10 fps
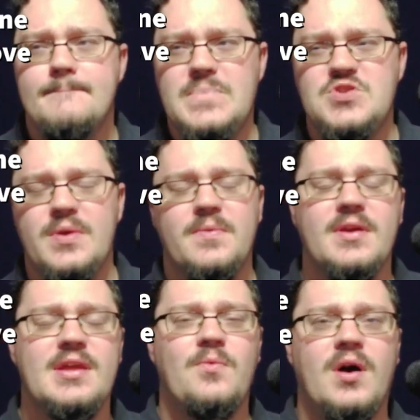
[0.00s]
Do we
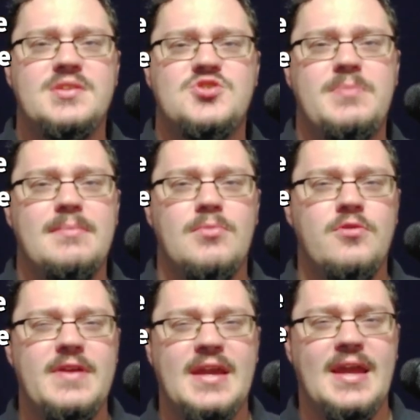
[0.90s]
really want to be
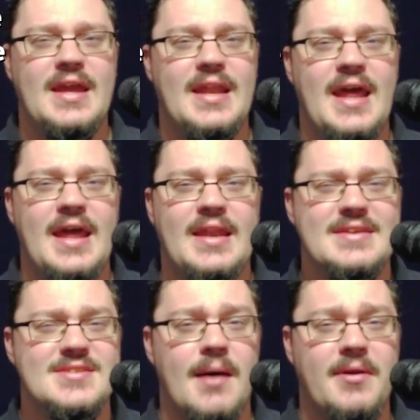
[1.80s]
moving in an
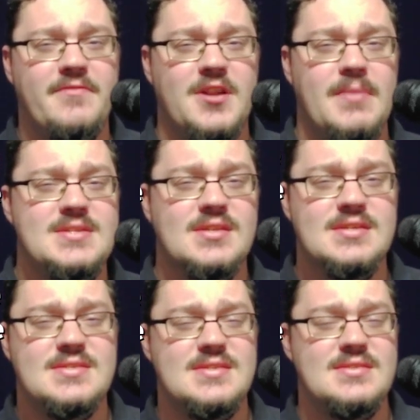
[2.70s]
Islamic
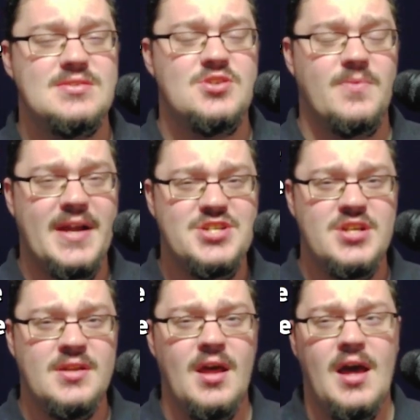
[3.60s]
fundamentalist
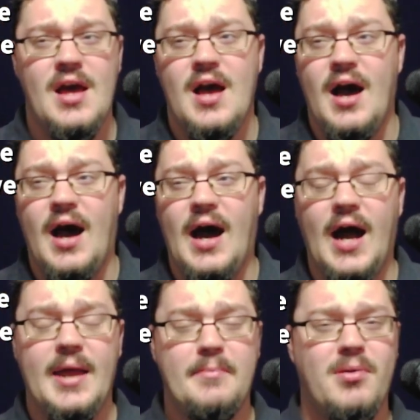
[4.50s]
direction?
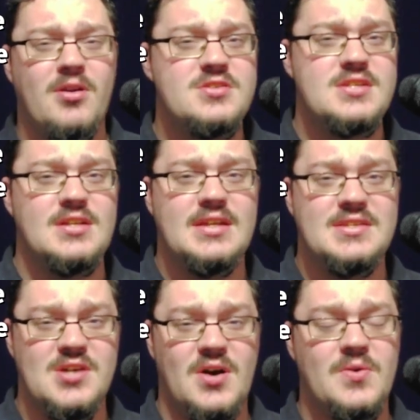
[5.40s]
I personally
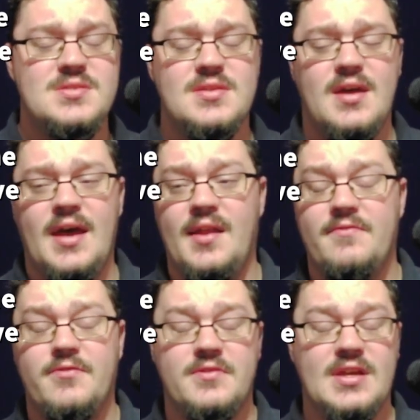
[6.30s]
don't, and
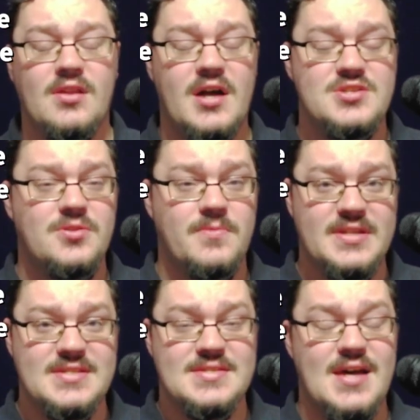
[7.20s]
for theological
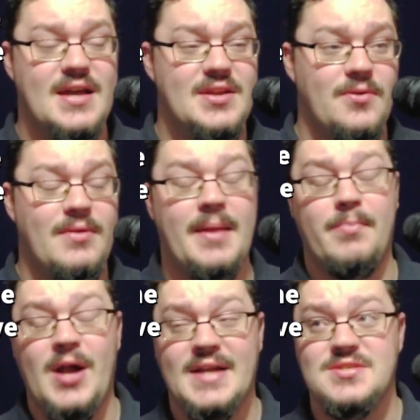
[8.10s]
reasons, I don't, and
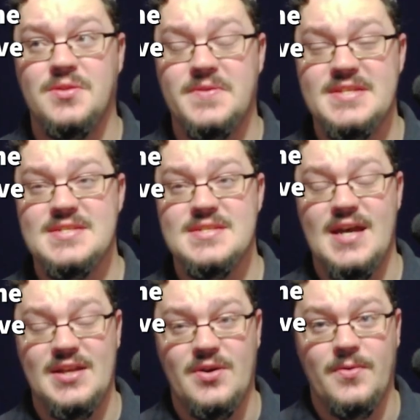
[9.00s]
practical reasons, I
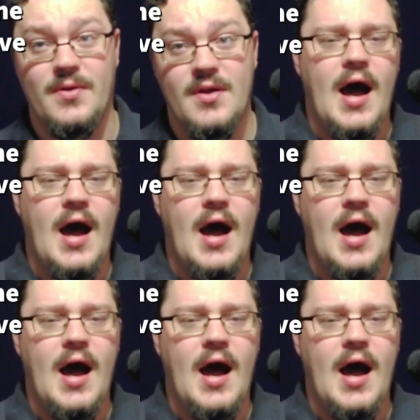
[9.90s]
don't.